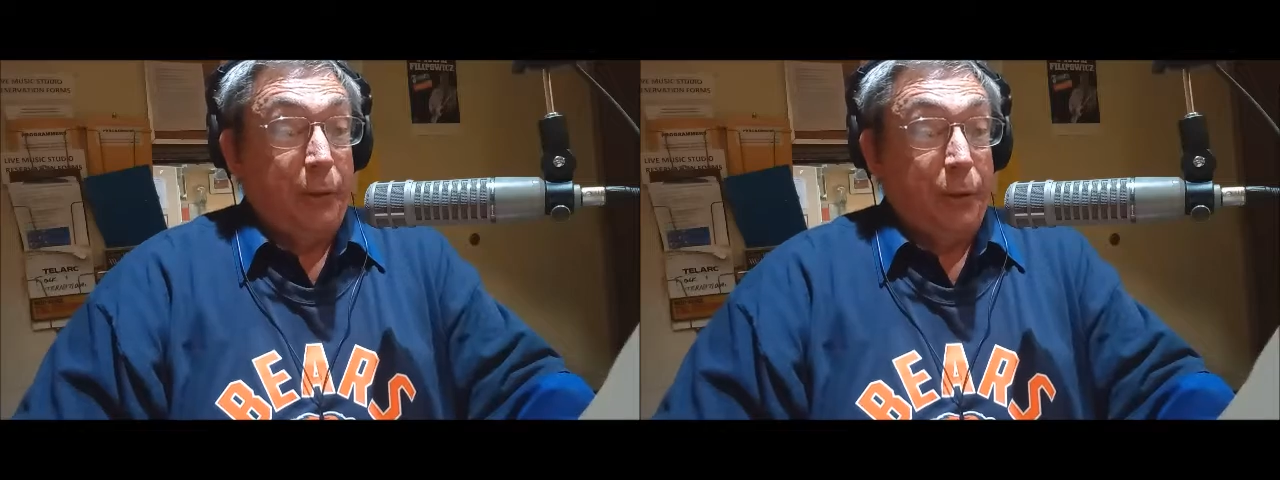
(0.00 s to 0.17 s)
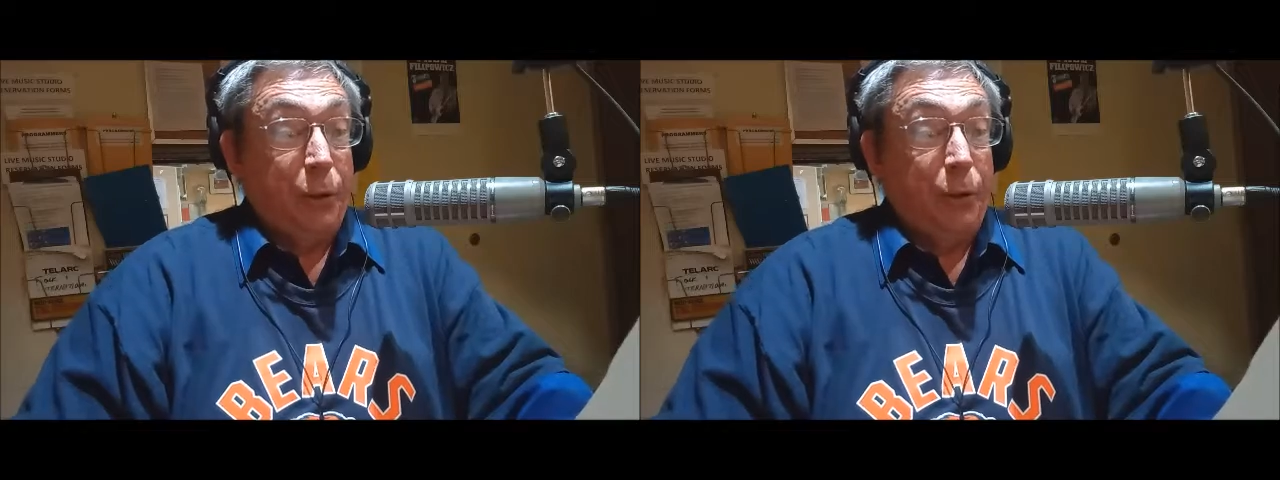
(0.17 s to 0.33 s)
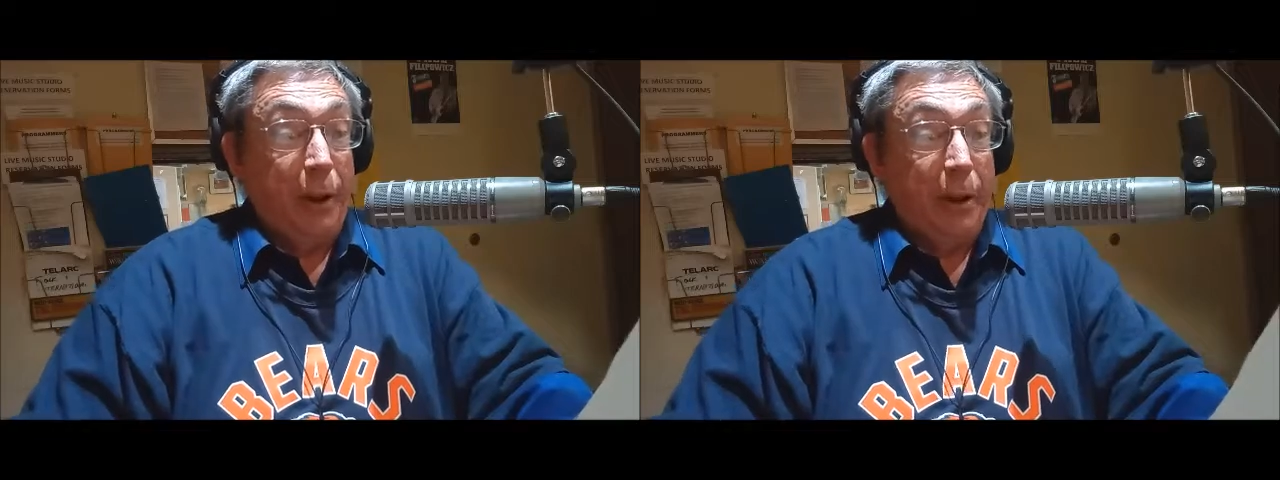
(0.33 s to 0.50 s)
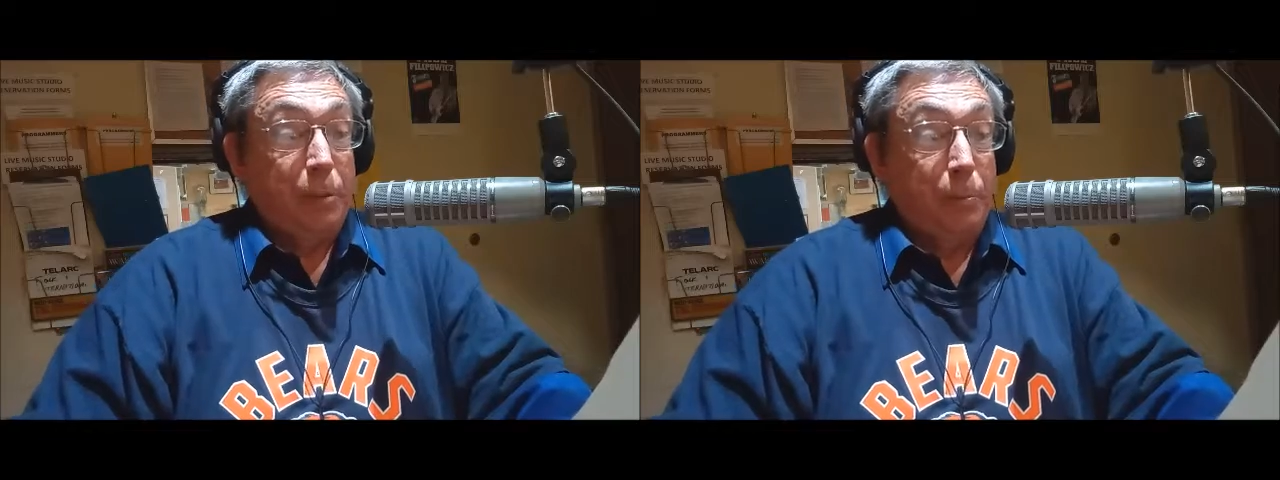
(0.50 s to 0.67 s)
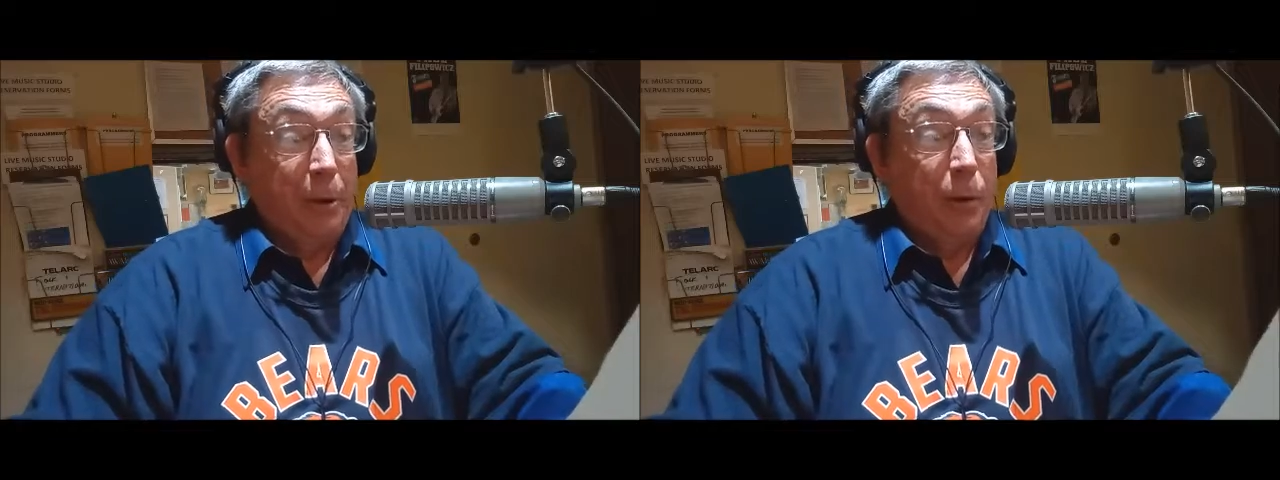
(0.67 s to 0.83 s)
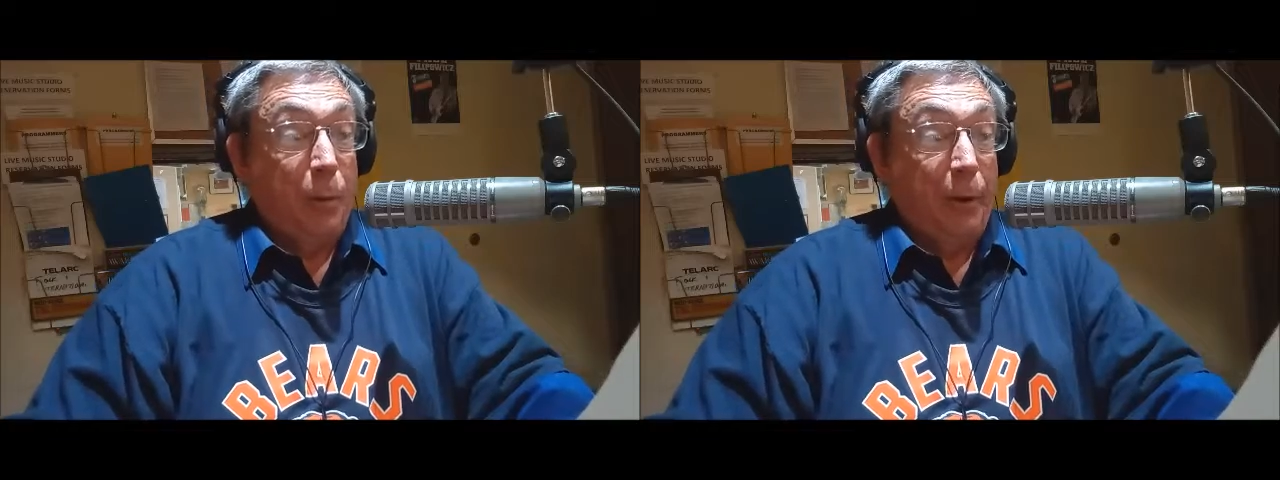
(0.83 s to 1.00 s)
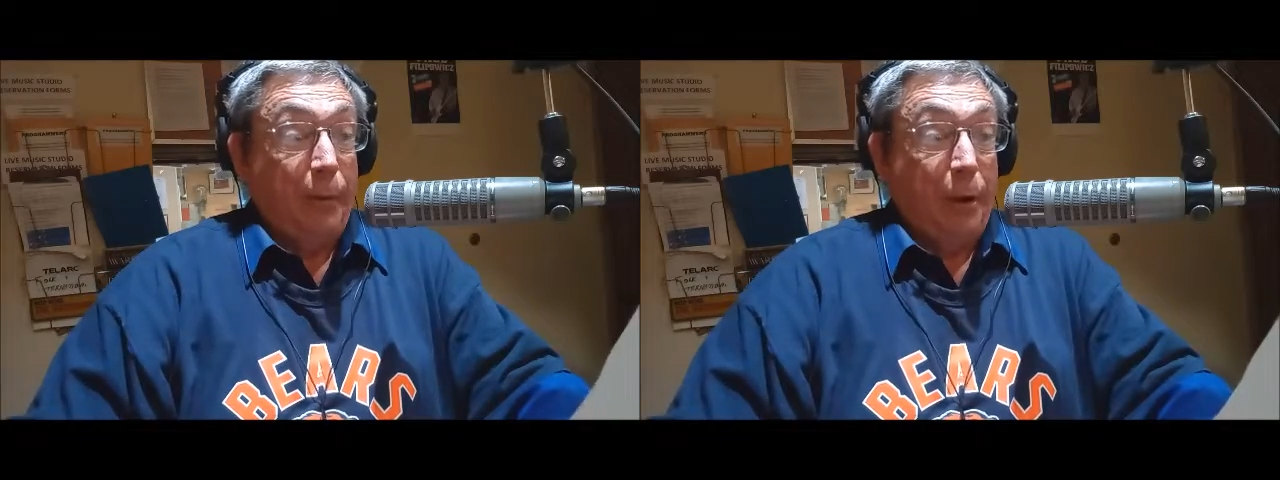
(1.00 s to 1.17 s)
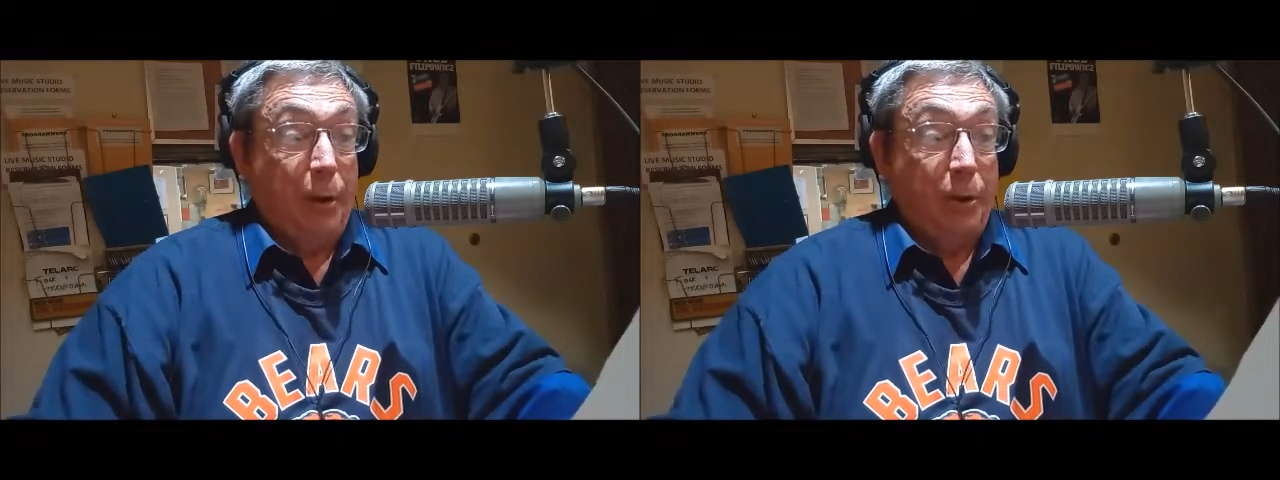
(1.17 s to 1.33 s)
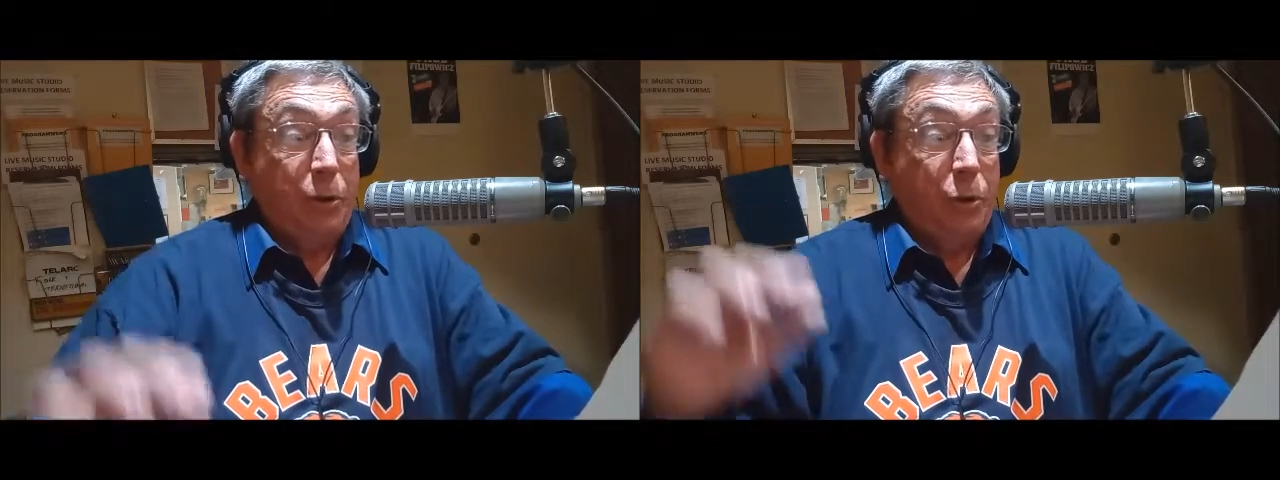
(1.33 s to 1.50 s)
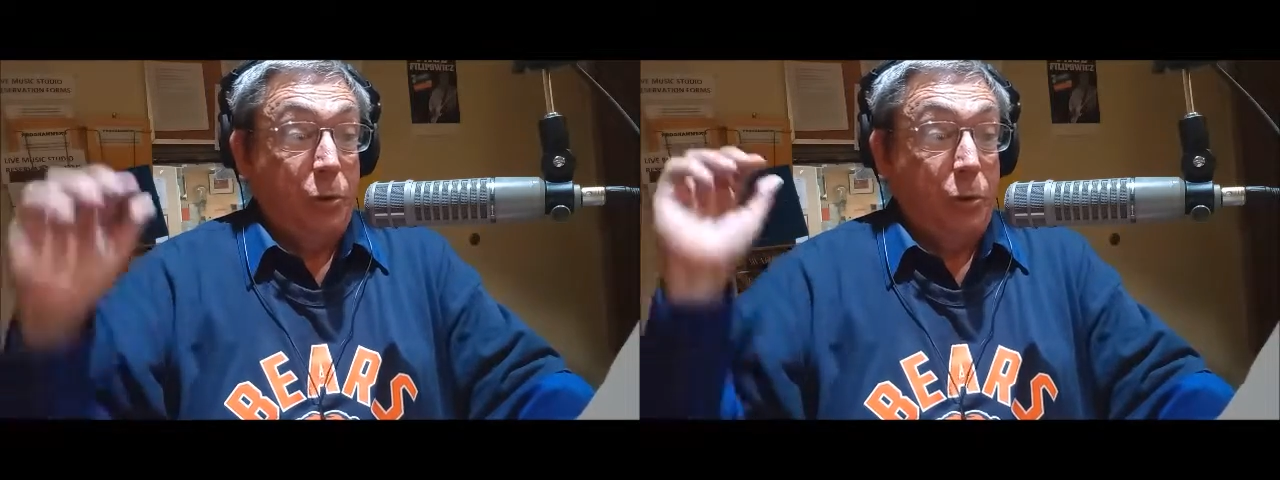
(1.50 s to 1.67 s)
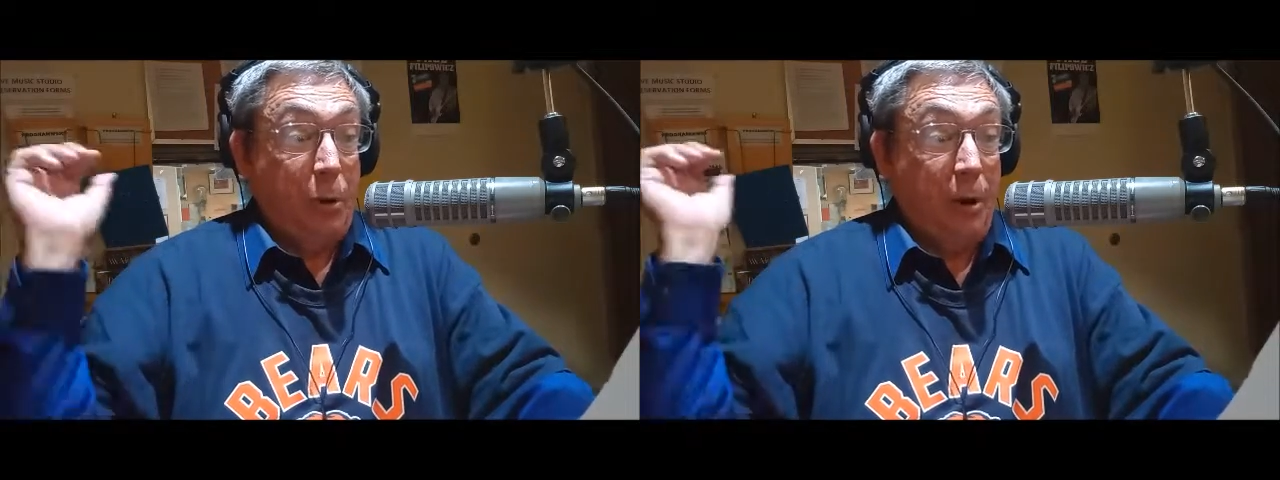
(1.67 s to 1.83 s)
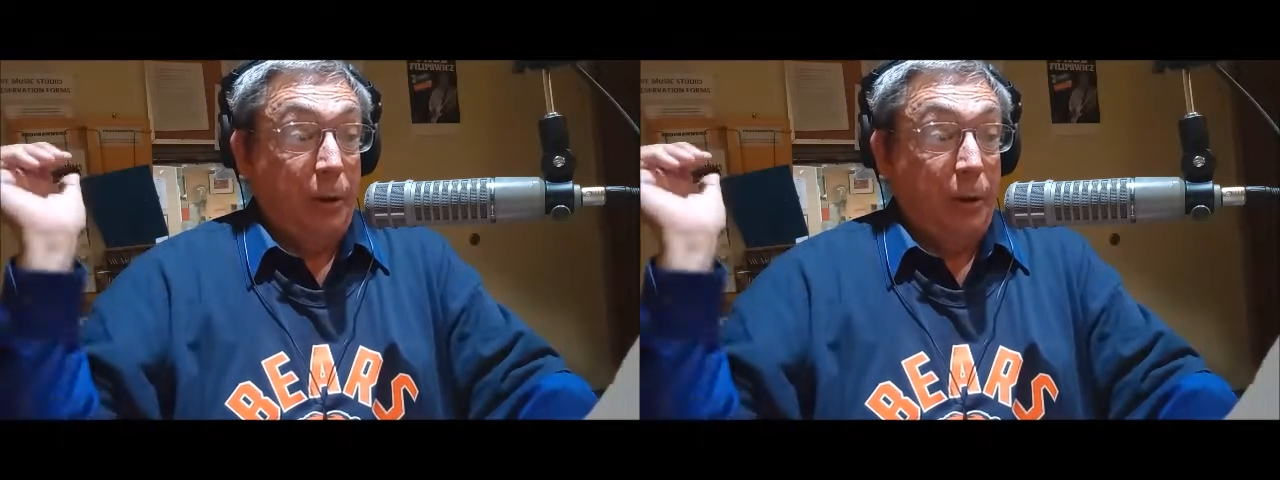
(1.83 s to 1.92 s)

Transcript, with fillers: get their next big one there too.